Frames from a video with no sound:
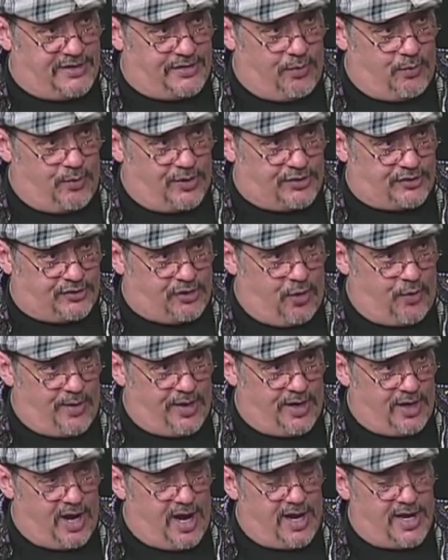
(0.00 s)
to what's
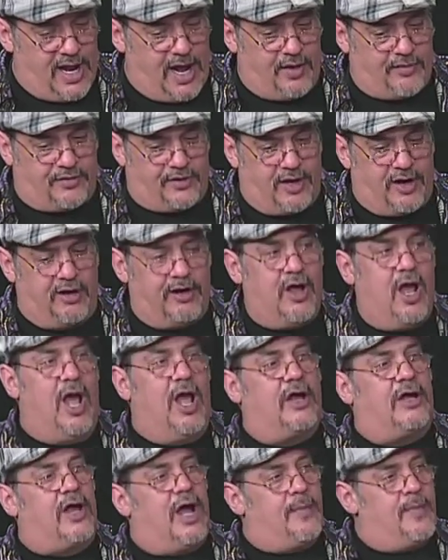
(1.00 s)
going on out there,
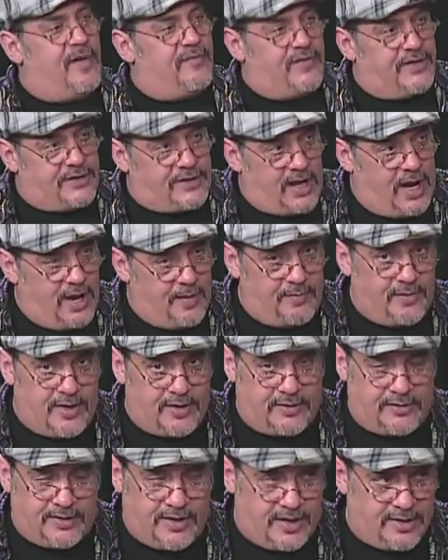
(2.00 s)
come every time
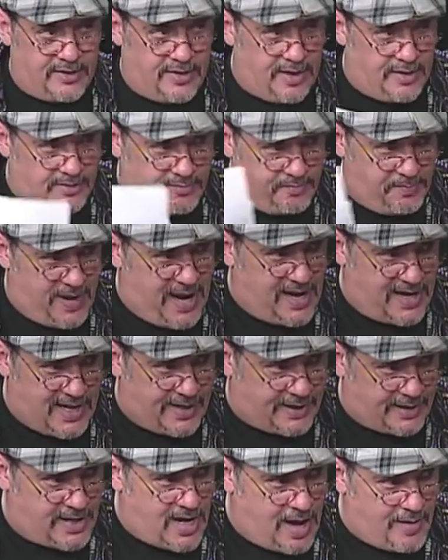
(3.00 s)
the, the, the bad
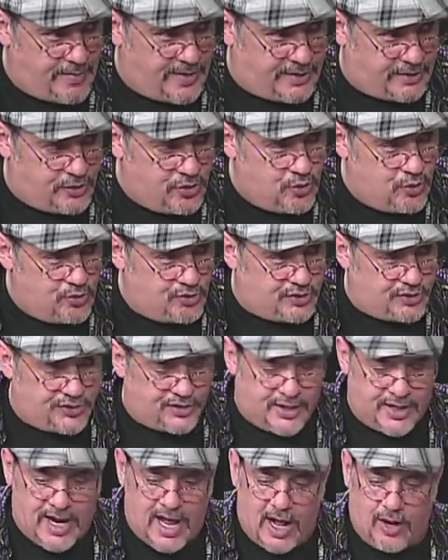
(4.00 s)
economic news is
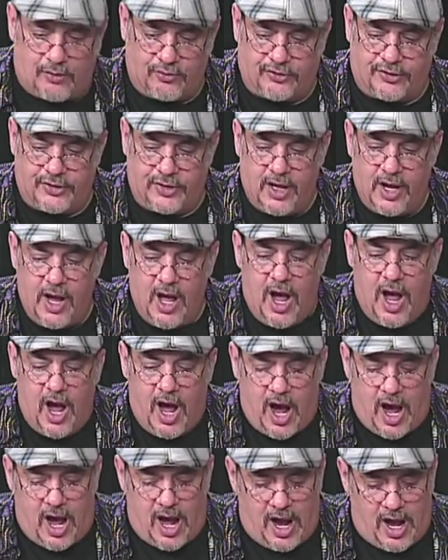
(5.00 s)
announced.
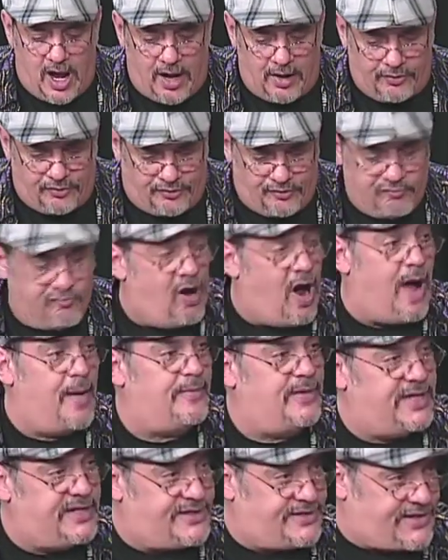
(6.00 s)
Uh,
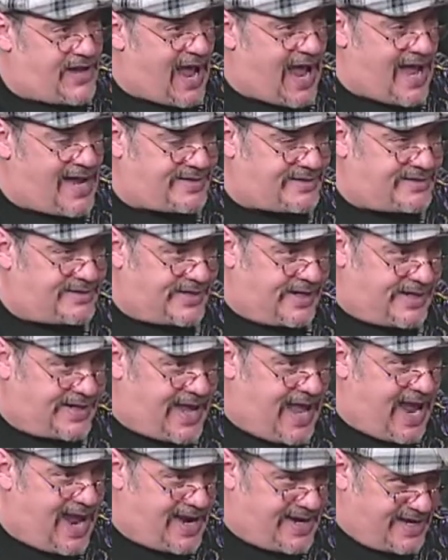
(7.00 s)
Romney's taxes,
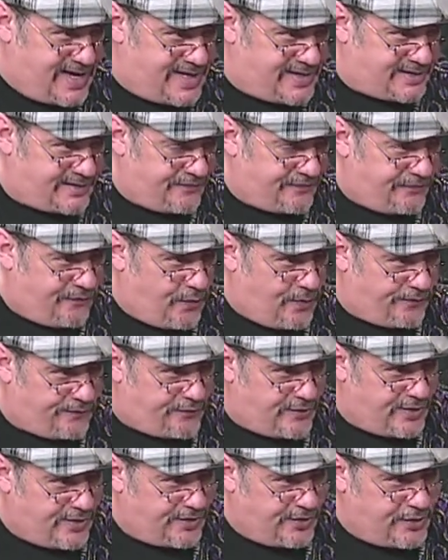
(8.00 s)
again, hit the
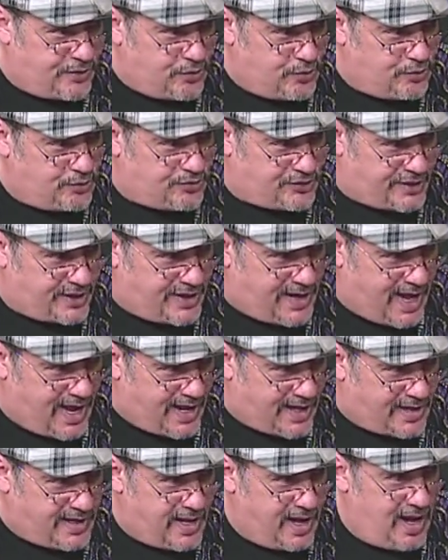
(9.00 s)
forefront of the news
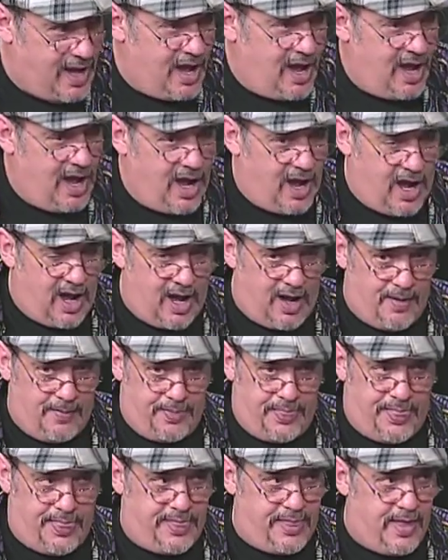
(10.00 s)
today. Uh,
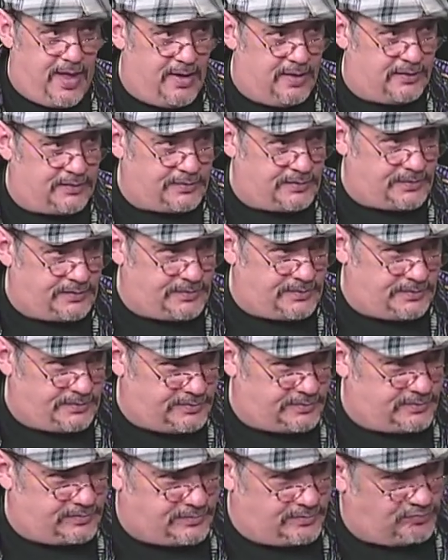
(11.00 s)
well, he, well, and now
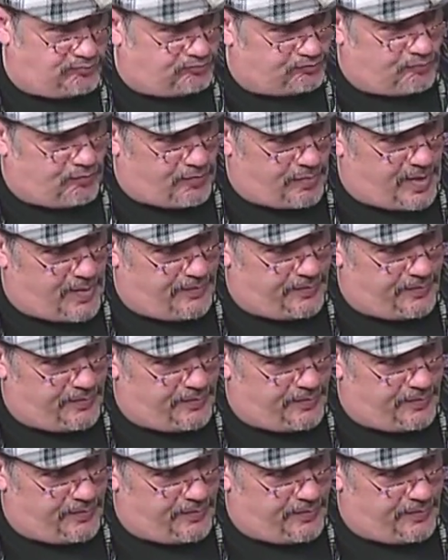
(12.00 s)
he has come out